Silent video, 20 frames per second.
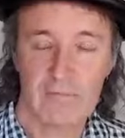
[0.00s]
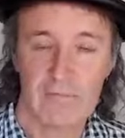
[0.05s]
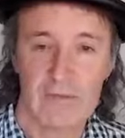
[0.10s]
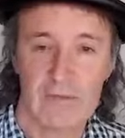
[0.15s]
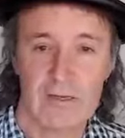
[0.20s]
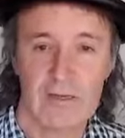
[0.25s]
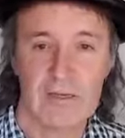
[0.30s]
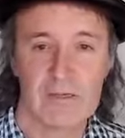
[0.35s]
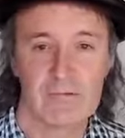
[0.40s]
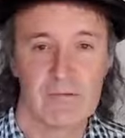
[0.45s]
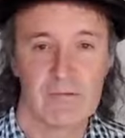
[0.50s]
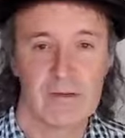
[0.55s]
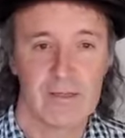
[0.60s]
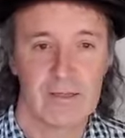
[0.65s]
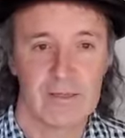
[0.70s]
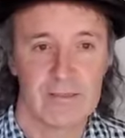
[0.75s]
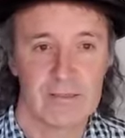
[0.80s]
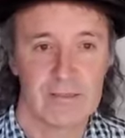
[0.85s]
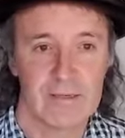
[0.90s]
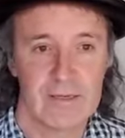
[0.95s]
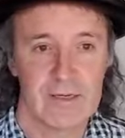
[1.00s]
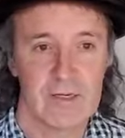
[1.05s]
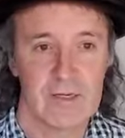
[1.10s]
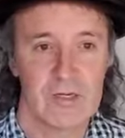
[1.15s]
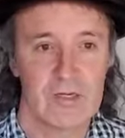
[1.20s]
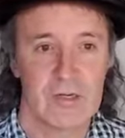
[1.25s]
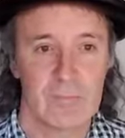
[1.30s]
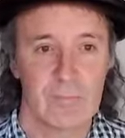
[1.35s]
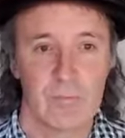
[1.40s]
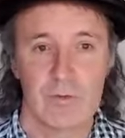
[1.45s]
of the Israeli
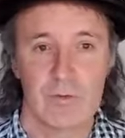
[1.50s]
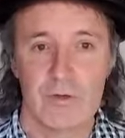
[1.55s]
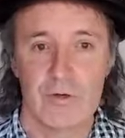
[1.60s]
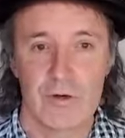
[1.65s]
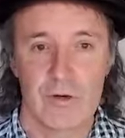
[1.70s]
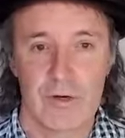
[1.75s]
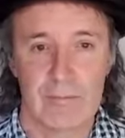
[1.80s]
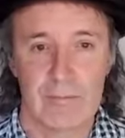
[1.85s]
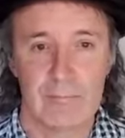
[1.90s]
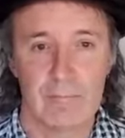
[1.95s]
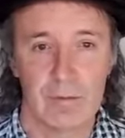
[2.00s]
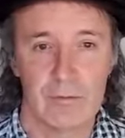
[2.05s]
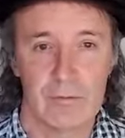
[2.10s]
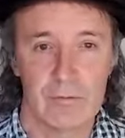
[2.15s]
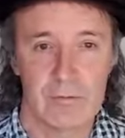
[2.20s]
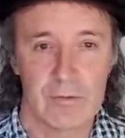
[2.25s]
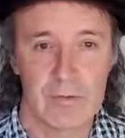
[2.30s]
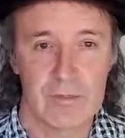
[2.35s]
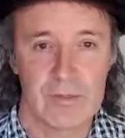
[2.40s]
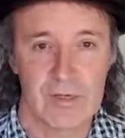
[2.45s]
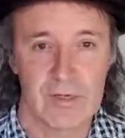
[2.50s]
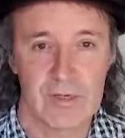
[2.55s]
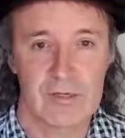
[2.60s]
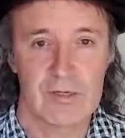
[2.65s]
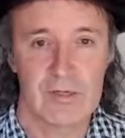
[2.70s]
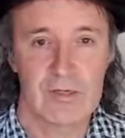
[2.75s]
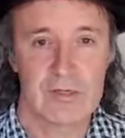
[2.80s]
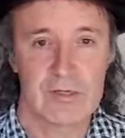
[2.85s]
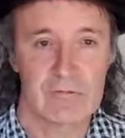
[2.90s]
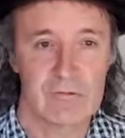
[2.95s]
leadership would not employ such
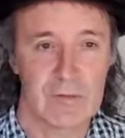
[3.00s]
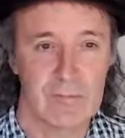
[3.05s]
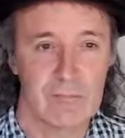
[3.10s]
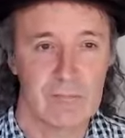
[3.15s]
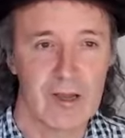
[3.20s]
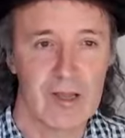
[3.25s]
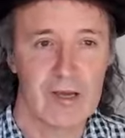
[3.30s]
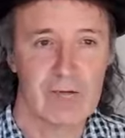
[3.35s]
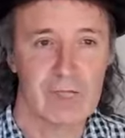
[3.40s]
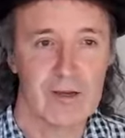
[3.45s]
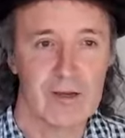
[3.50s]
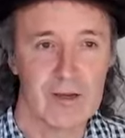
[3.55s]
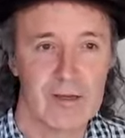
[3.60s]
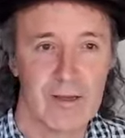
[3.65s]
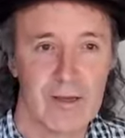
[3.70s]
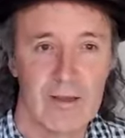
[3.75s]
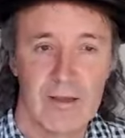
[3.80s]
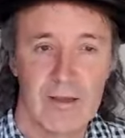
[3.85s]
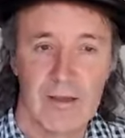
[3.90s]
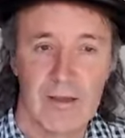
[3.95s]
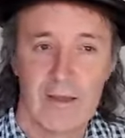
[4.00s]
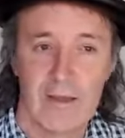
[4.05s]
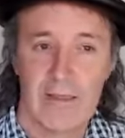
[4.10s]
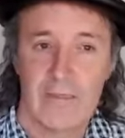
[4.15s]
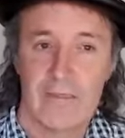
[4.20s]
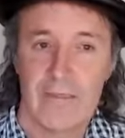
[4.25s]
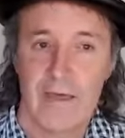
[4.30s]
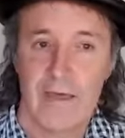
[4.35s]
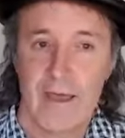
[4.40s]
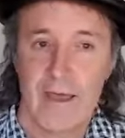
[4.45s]
extreme rhetoric,
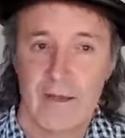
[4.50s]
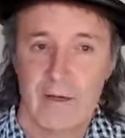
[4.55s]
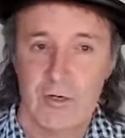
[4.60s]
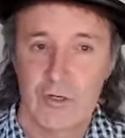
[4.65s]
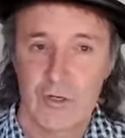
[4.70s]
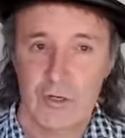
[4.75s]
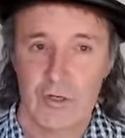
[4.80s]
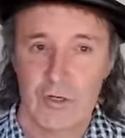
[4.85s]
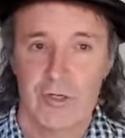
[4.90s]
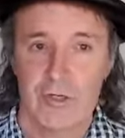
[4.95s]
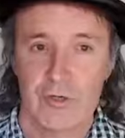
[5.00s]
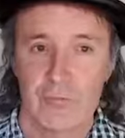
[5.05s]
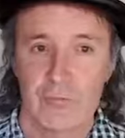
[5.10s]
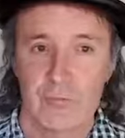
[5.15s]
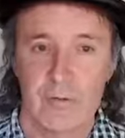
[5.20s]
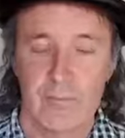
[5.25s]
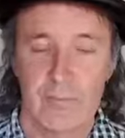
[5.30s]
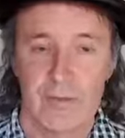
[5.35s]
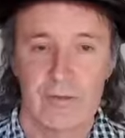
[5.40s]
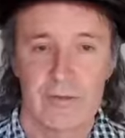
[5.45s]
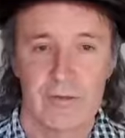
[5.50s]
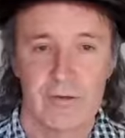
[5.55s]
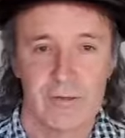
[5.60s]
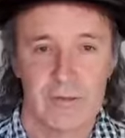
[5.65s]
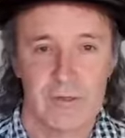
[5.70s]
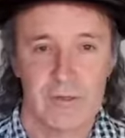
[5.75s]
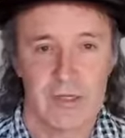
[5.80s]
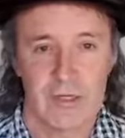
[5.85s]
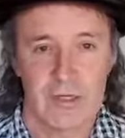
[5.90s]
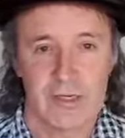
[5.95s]
that Joshua
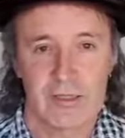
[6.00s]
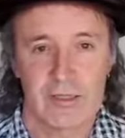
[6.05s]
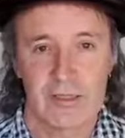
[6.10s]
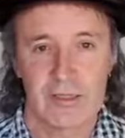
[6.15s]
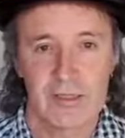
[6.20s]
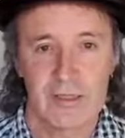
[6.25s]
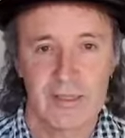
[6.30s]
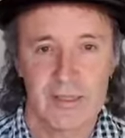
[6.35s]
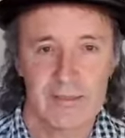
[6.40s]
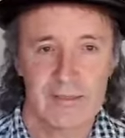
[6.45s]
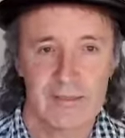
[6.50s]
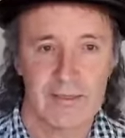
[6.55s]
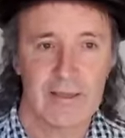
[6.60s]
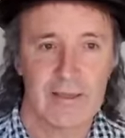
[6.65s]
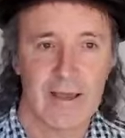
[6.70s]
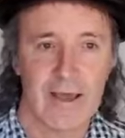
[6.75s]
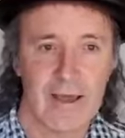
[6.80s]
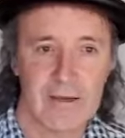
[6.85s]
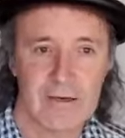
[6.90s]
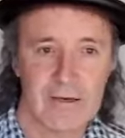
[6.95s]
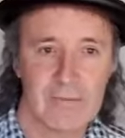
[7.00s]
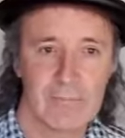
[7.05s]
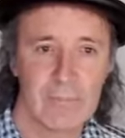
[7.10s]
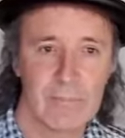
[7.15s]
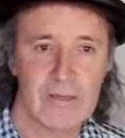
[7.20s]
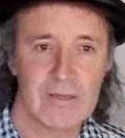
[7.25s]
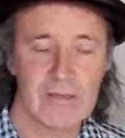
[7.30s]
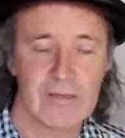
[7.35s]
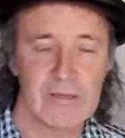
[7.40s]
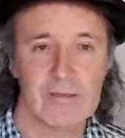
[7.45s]
mythology clearly
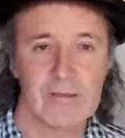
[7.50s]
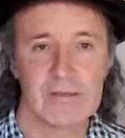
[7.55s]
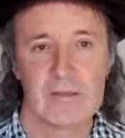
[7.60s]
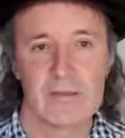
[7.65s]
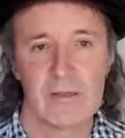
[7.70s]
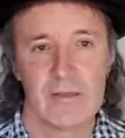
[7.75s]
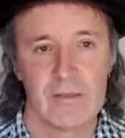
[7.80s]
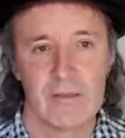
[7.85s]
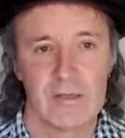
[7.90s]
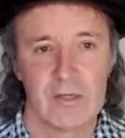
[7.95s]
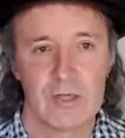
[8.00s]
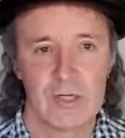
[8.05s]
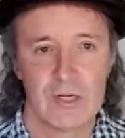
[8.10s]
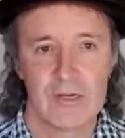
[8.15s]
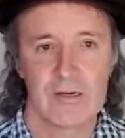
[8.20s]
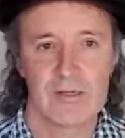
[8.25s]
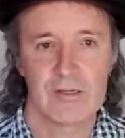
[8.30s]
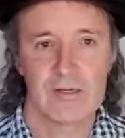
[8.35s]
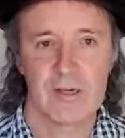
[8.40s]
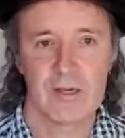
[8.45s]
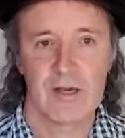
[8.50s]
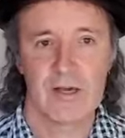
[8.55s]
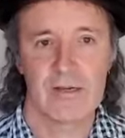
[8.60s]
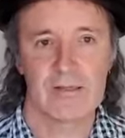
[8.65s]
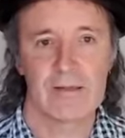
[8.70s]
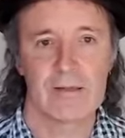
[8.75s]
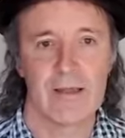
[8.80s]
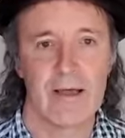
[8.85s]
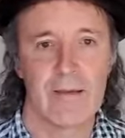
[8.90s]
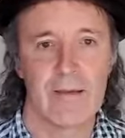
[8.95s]
underpins the
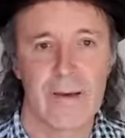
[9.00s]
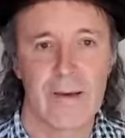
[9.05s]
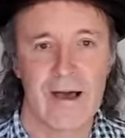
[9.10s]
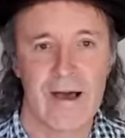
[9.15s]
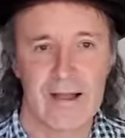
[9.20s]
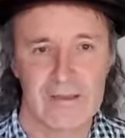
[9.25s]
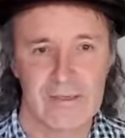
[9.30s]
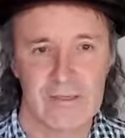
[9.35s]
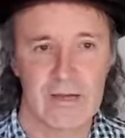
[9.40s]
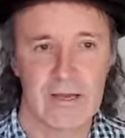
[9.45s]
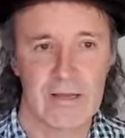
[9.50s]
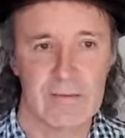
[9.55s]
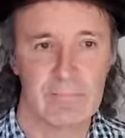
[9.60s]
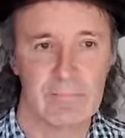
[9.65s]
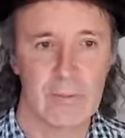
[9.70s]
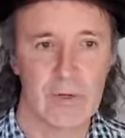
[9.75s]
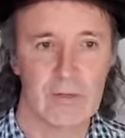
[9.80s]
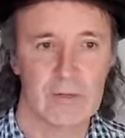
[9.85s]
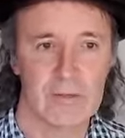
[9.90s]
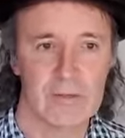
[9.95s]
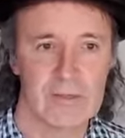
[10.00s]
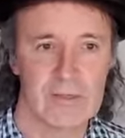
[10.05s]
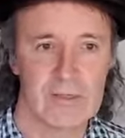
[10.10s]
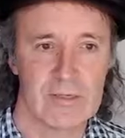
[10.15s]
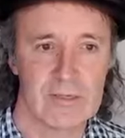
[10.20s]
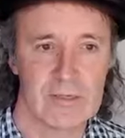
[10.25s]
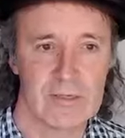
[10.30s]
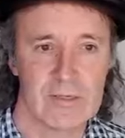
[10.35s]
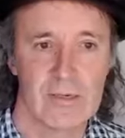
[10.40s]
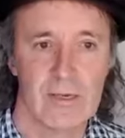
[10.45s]
genocidal apartheid
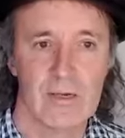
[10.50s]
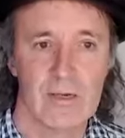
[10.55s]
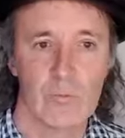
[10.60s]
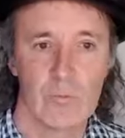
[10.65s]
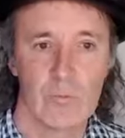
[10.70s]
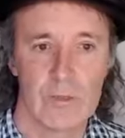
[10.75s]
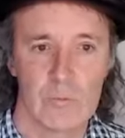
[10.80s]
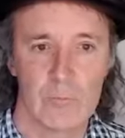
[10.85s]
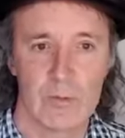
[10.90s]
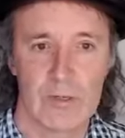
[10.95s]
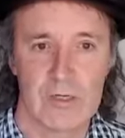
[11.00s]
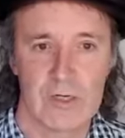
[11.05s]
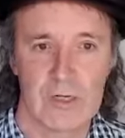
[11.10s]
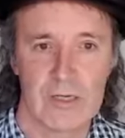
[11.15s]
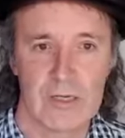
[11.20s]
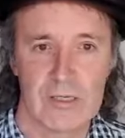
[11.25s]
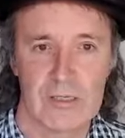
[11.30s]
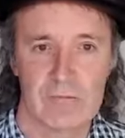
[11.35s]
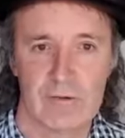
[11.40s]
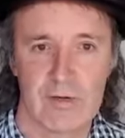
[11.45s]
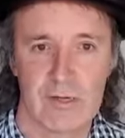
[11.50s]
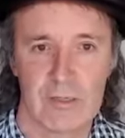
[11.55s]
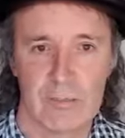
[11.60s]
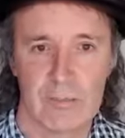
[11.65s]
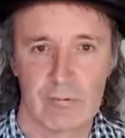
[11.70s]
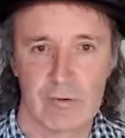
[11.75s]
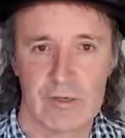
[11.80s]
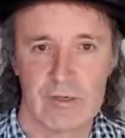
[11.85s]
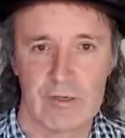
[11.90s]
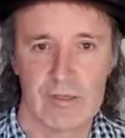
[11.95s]
policies with which Israel
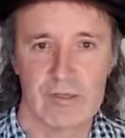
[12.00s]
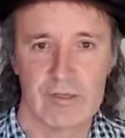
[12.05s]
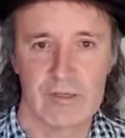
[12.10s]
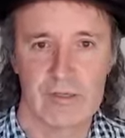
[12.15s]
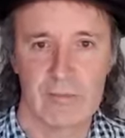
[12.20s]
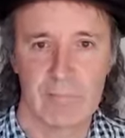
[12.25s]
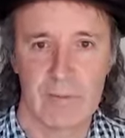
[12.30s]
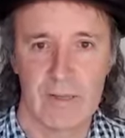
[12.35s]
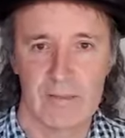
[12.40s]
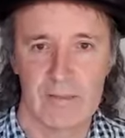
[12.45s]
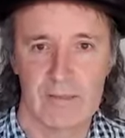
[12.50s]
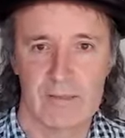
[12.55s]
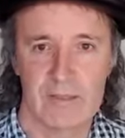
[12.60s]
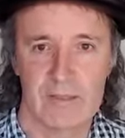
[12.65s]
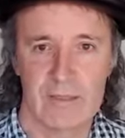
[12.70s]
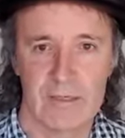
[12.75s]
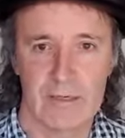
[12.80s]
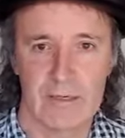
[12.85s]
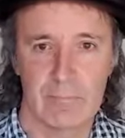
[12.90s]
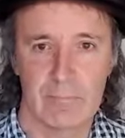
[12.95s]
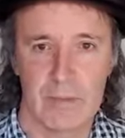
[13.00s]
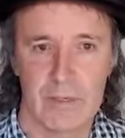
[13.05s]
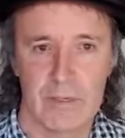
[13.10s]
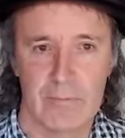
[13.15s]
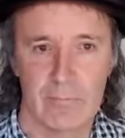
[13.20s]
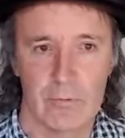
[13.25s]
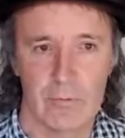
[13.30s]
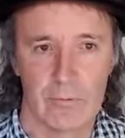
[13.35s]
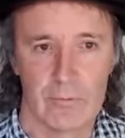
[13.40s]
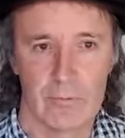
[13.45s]
oppresses the Palestinian
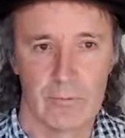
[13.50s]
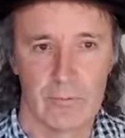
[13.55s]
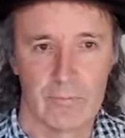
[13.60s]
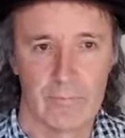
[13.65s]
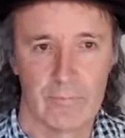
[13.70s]
people.